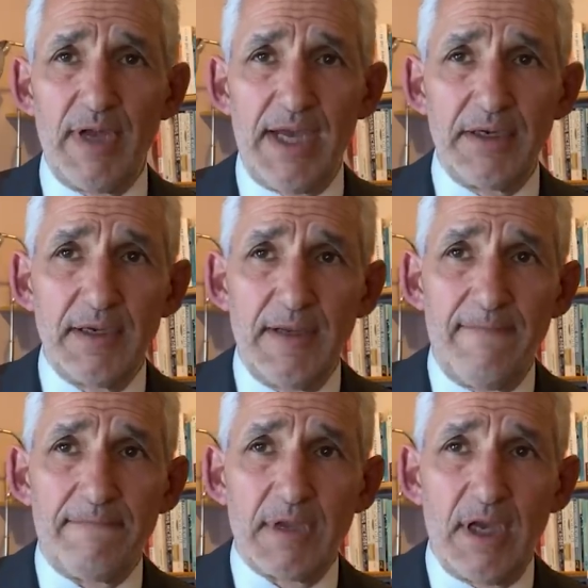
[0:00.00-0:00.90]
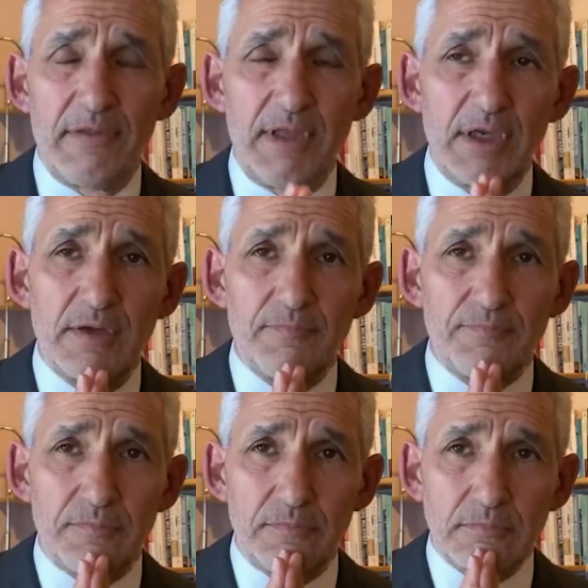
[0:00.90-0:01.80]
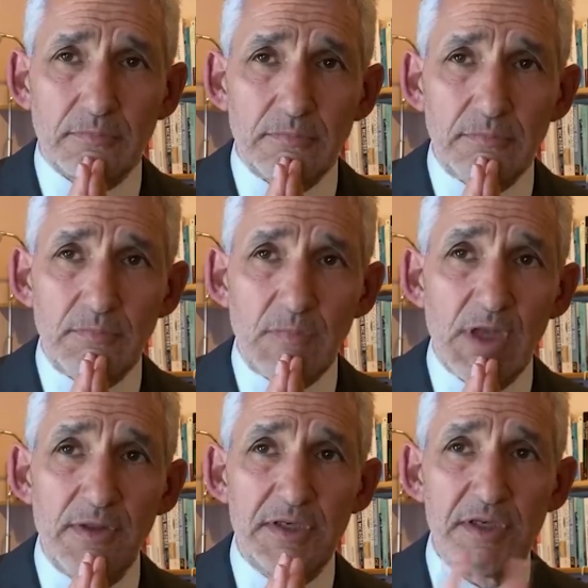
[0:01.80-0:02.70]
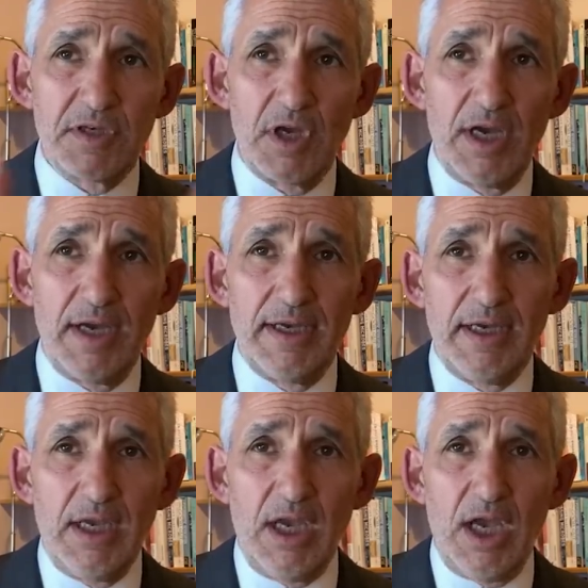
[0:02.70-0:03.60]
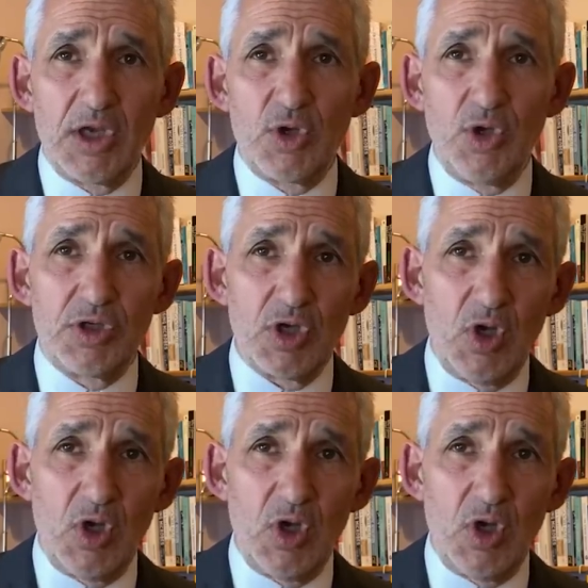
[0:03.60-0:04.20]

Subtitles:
And I think this is a good